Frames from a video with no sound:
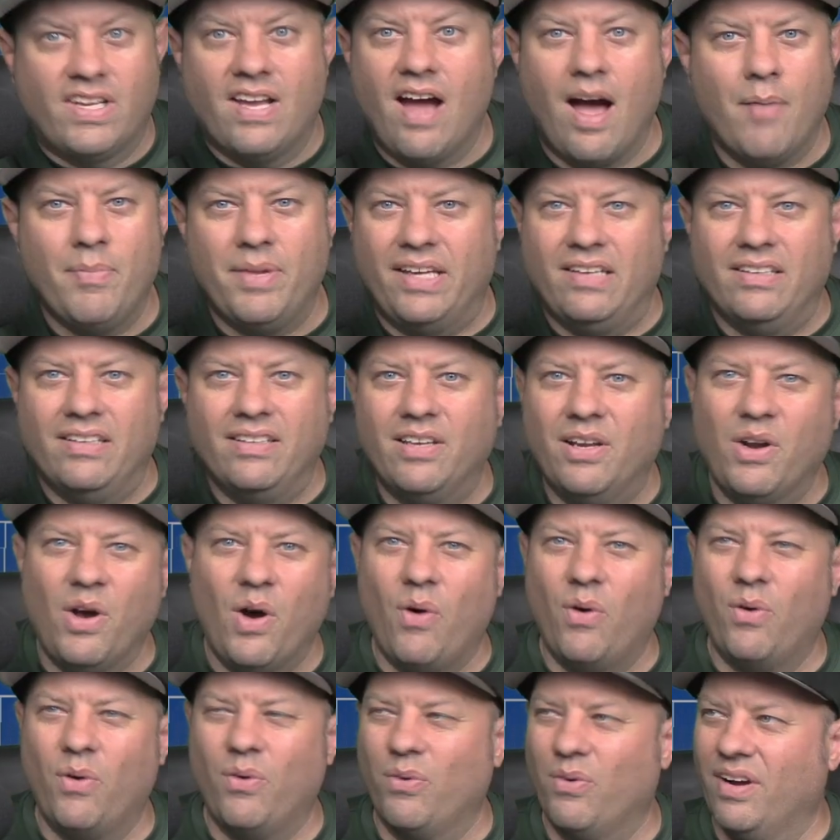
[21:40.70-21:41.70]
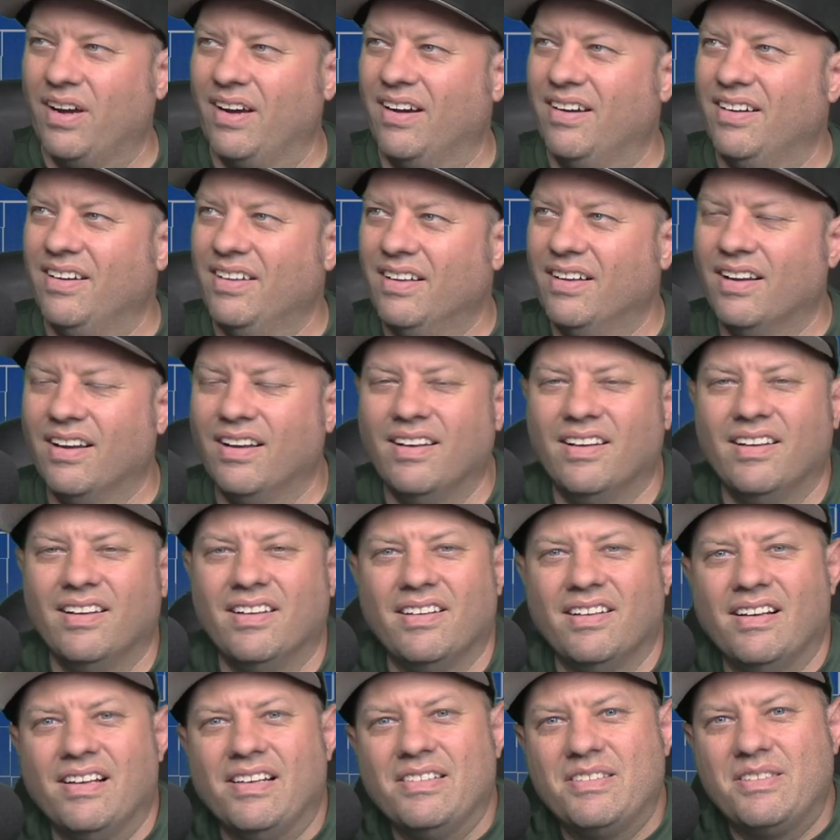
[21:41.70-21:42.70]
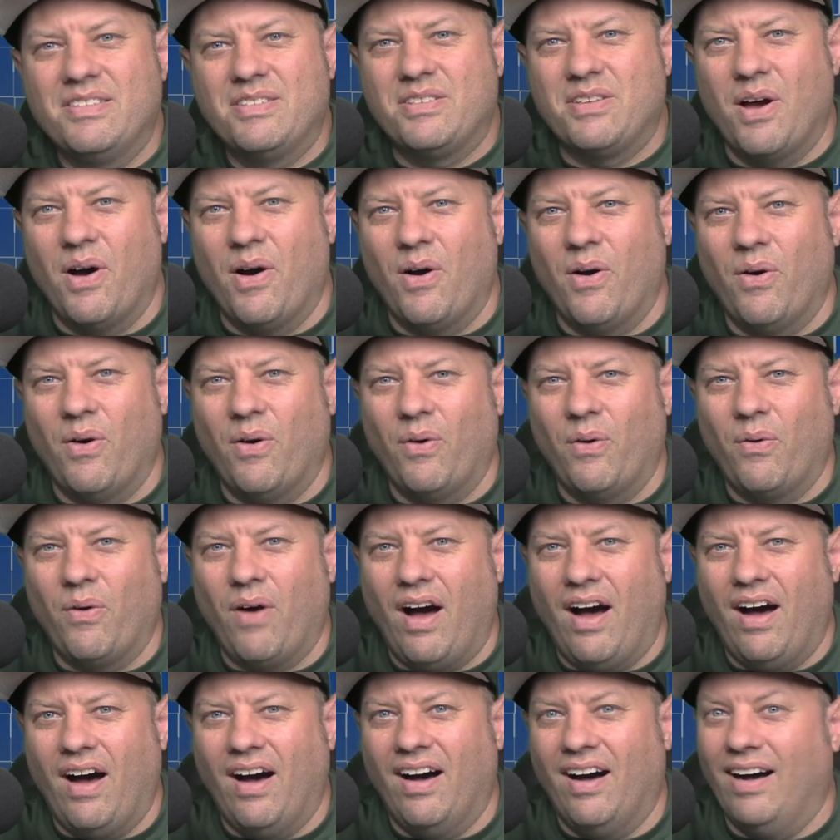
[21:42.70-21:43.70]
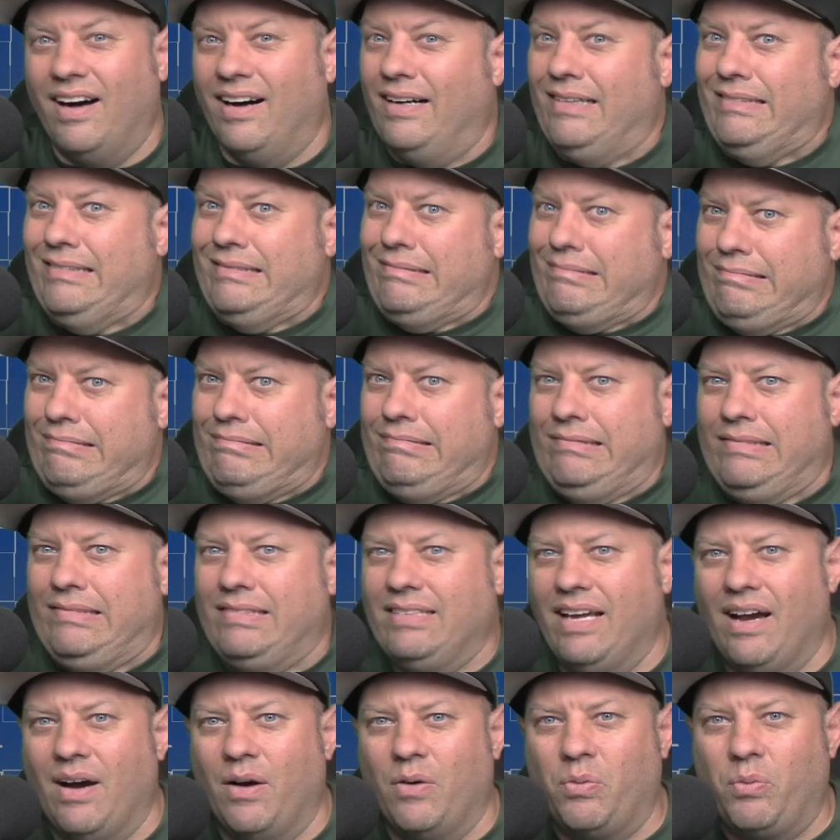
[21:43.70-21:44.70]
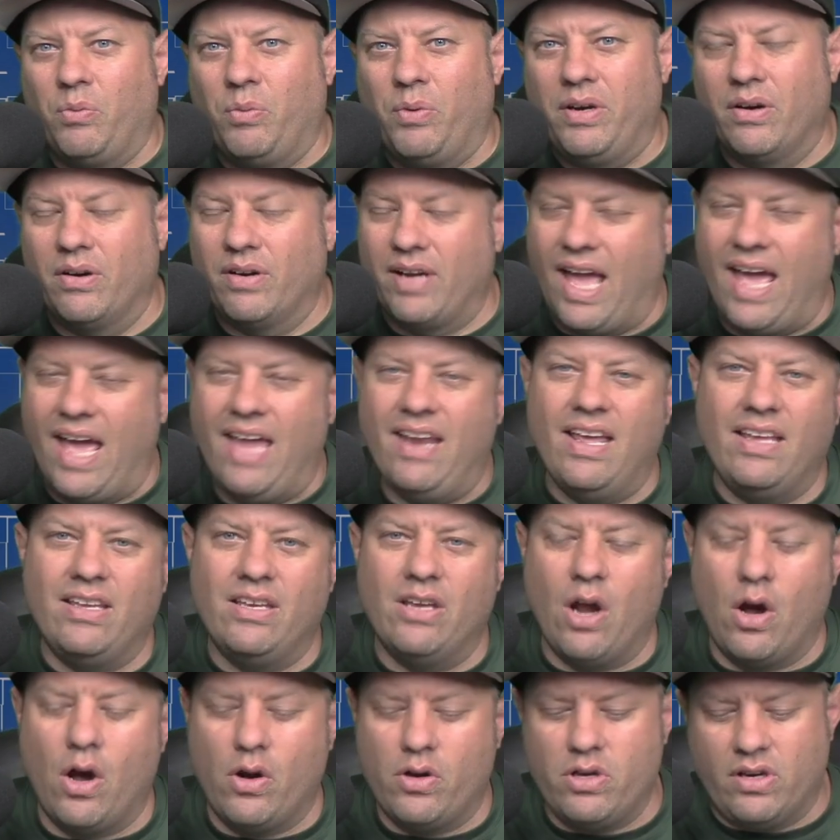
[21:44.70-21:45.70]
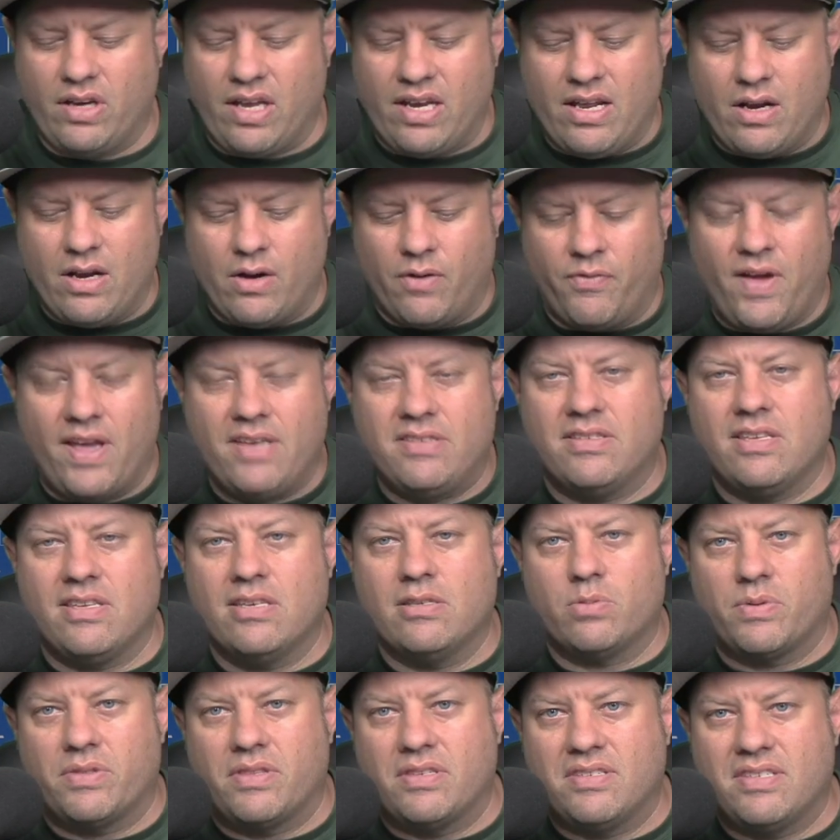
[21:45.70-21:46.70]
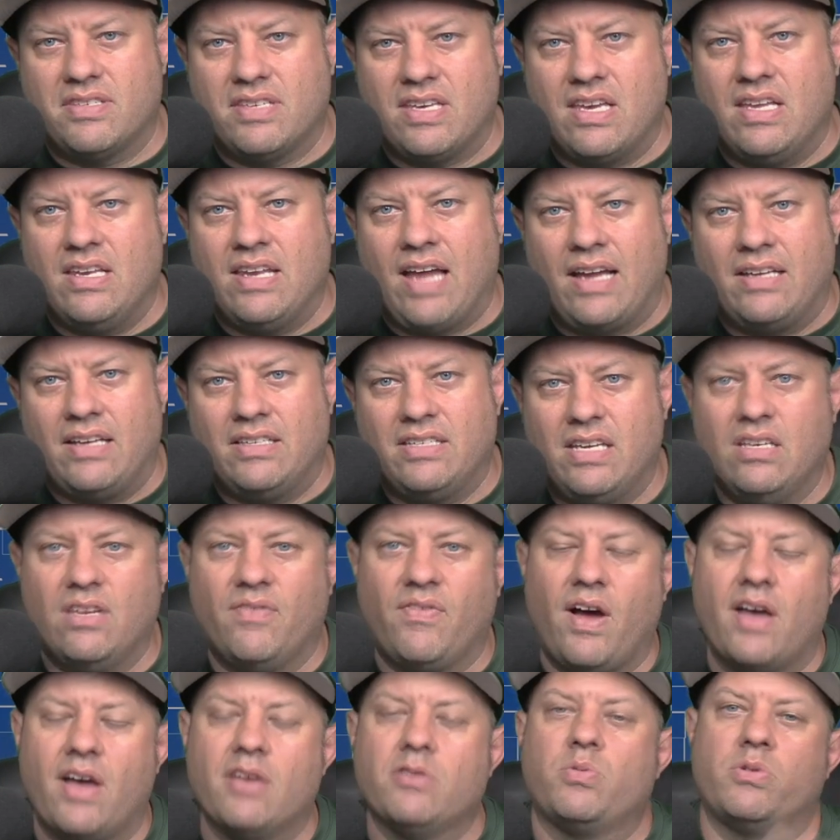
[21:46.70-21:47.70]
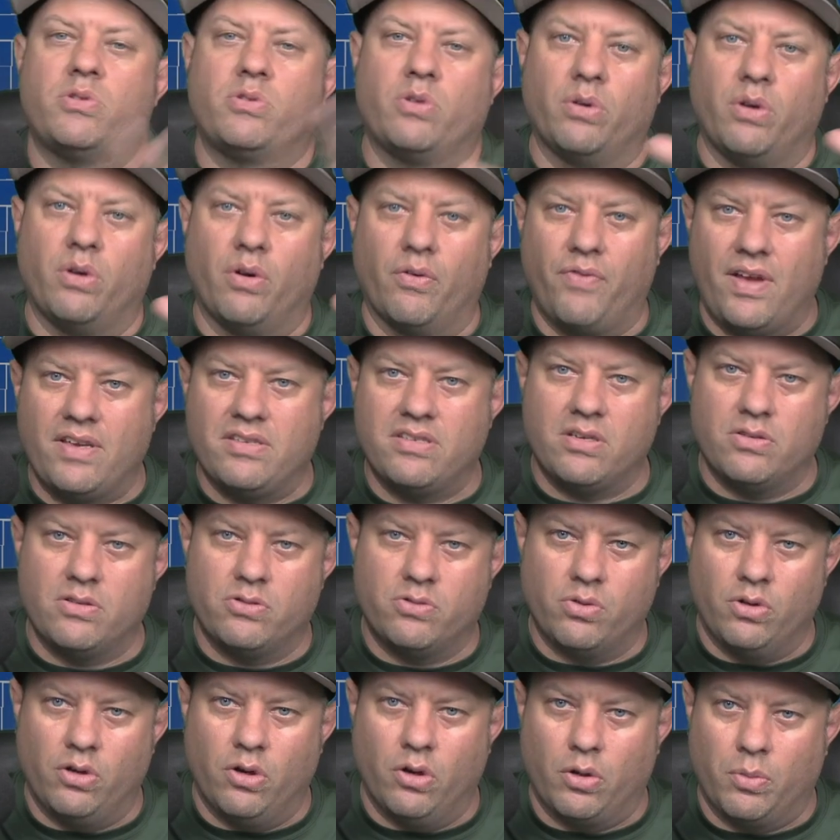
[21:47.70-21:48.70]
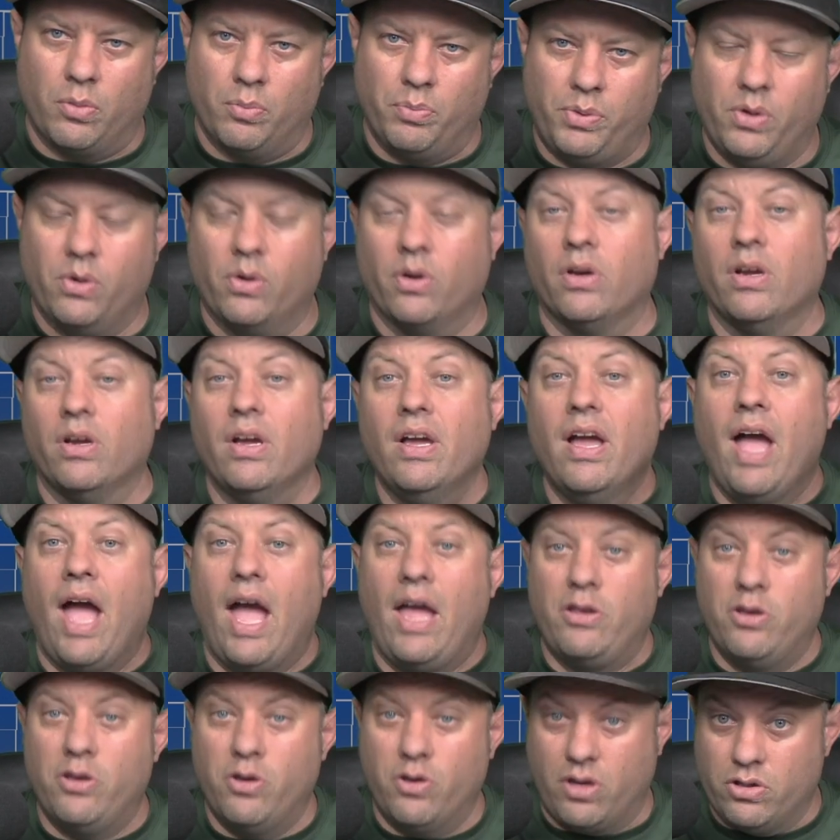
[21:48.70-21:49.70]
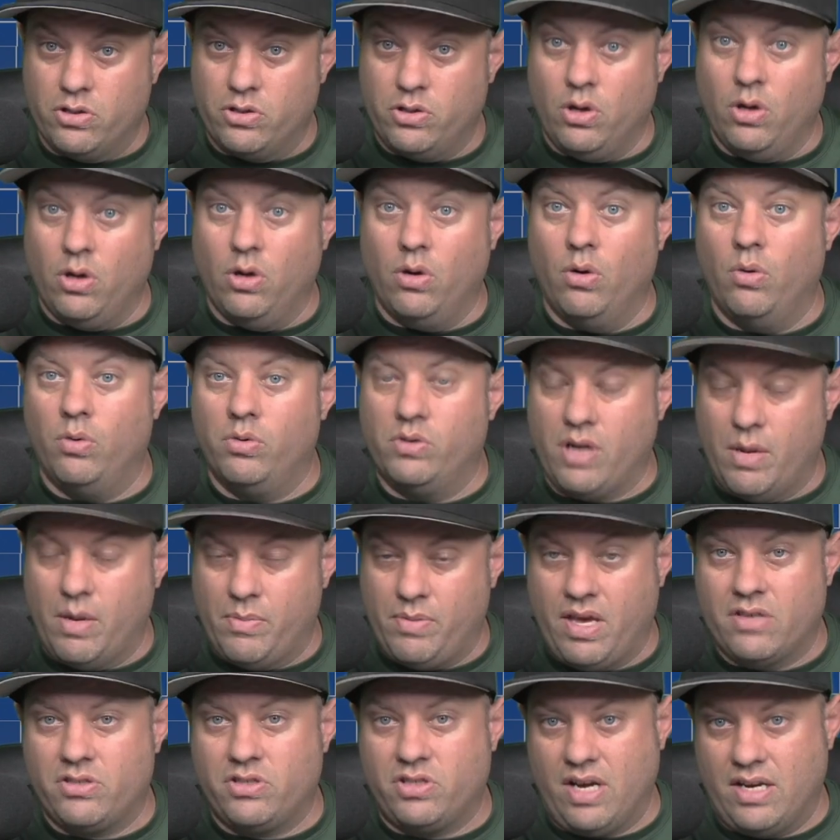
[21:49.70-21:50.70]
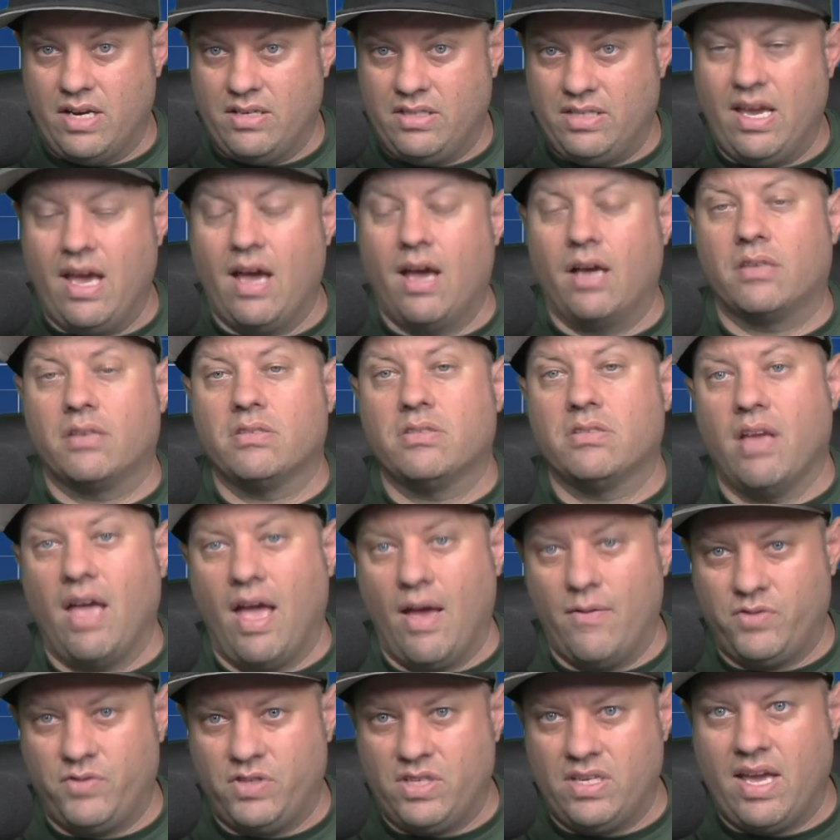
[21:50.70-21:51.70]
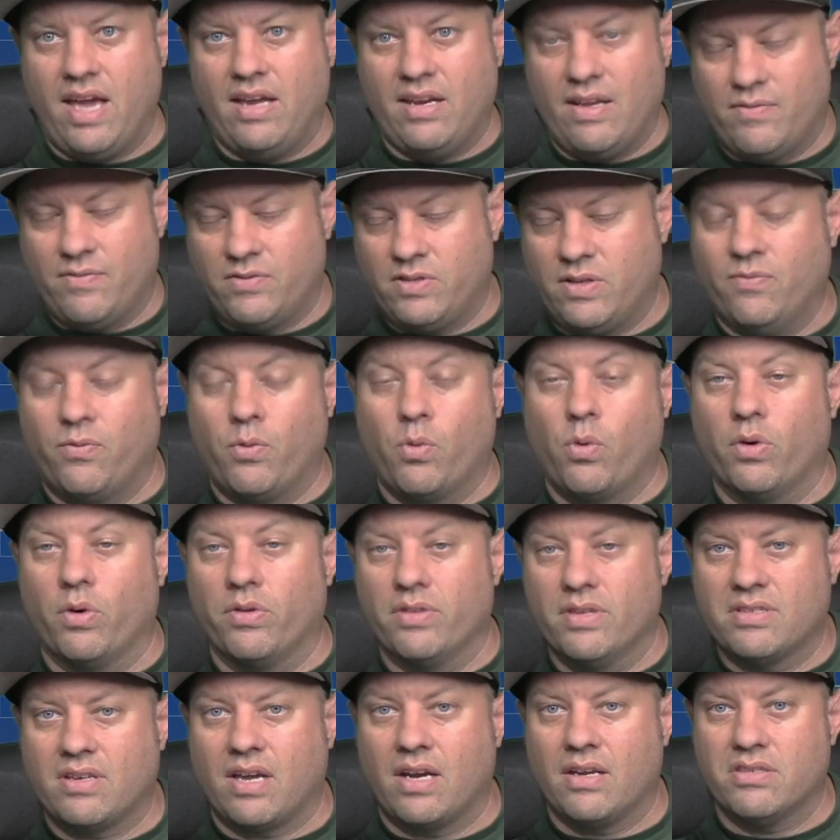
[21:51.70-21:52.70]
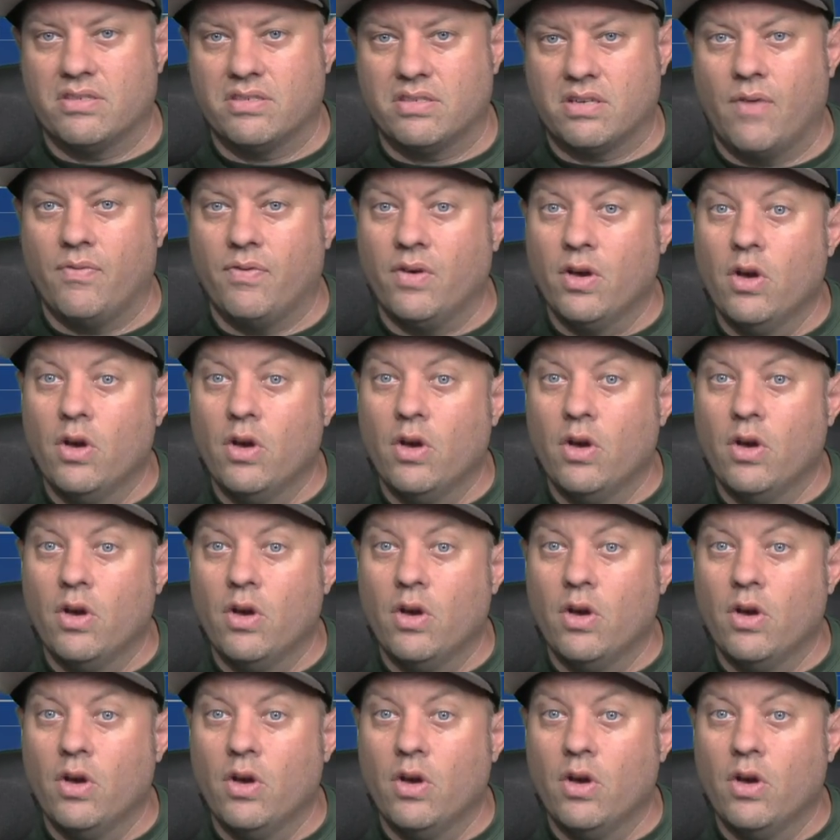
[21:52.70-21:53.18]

I mean, you know. so, uh, yeah, weird. And you know, you can interface this with the CE19 device, which will interface into your computer, and you can do WSJTX, FT8, FT4, and this kind of stuff